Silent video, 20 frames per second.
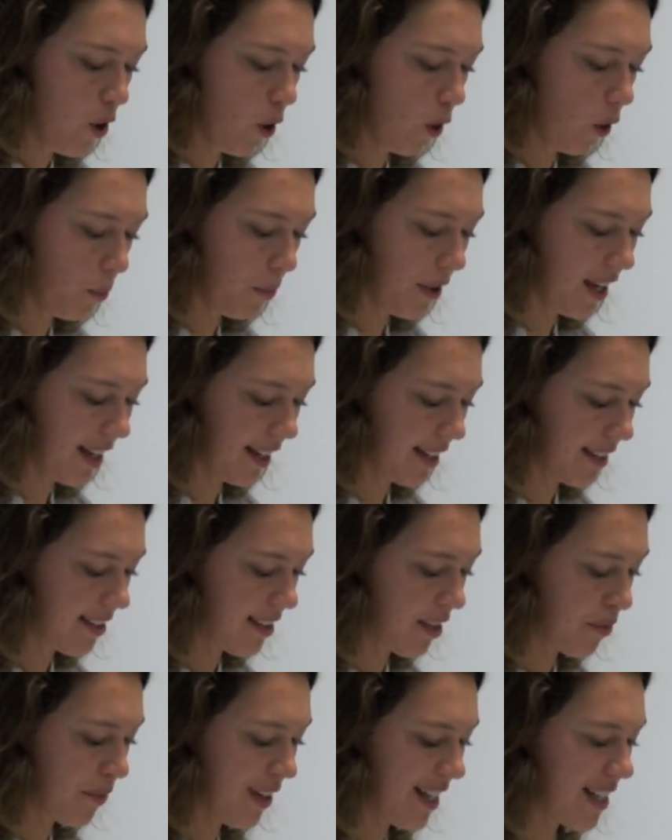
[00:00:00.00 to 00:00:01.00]
or being in
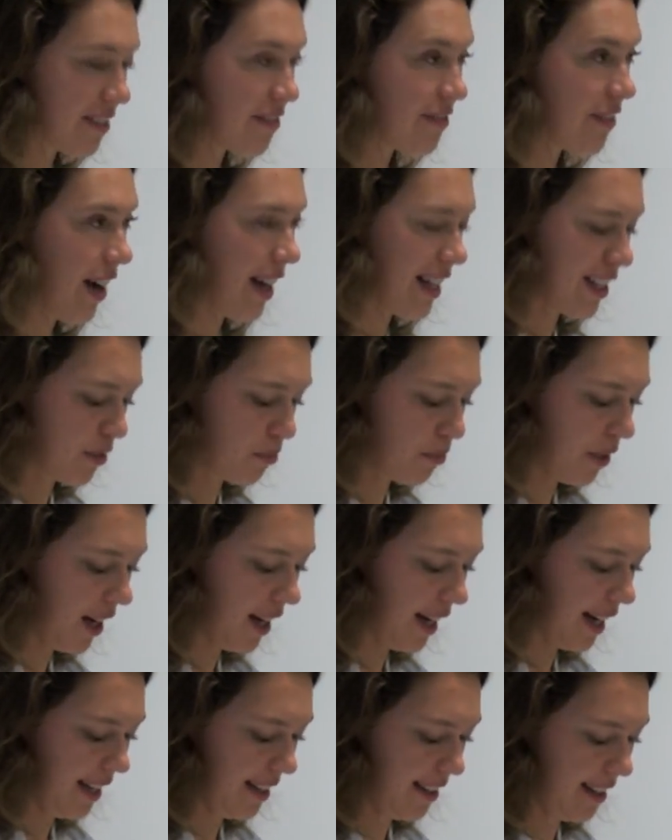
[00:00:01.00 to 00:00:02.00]
some way defined
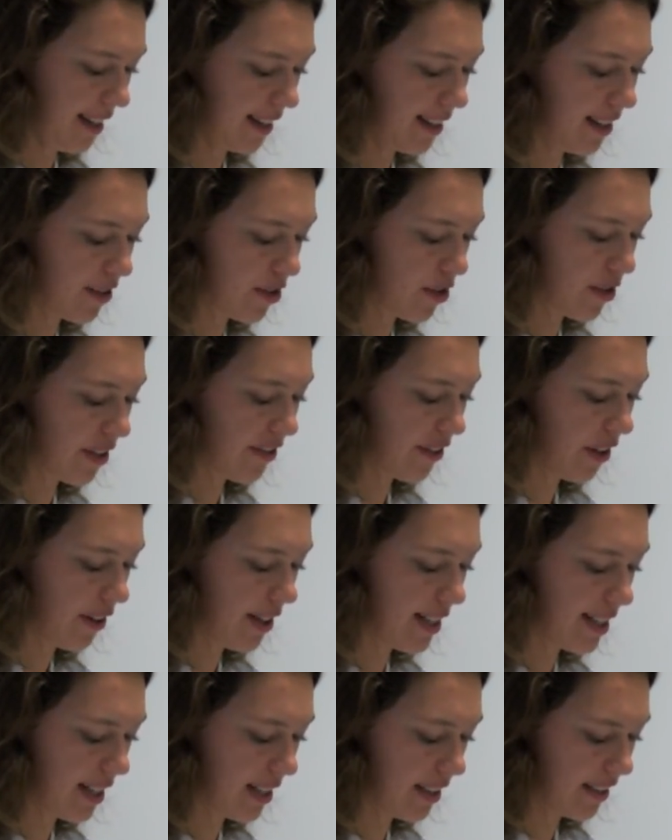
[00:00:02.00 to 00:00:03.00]
by, their country of
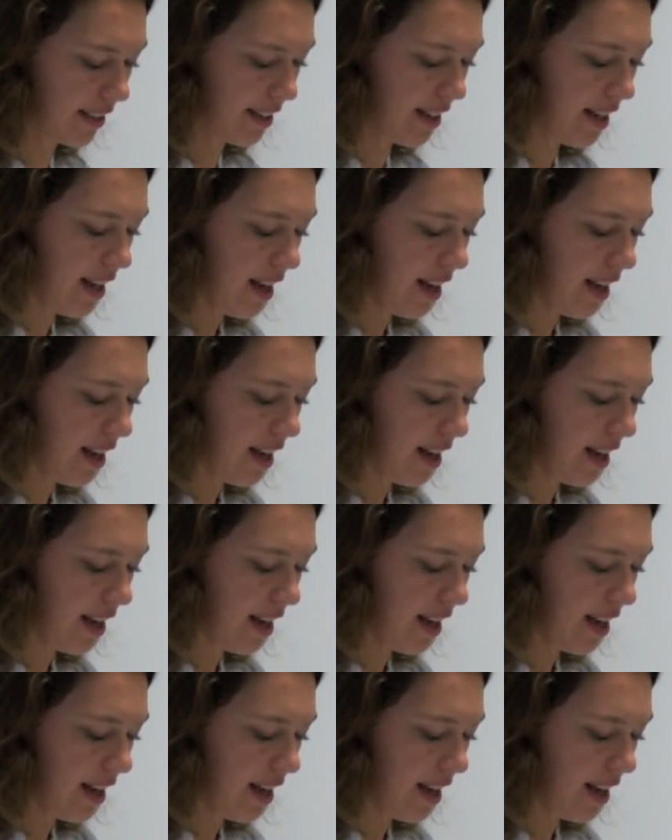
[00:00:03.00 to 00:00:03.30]
origin.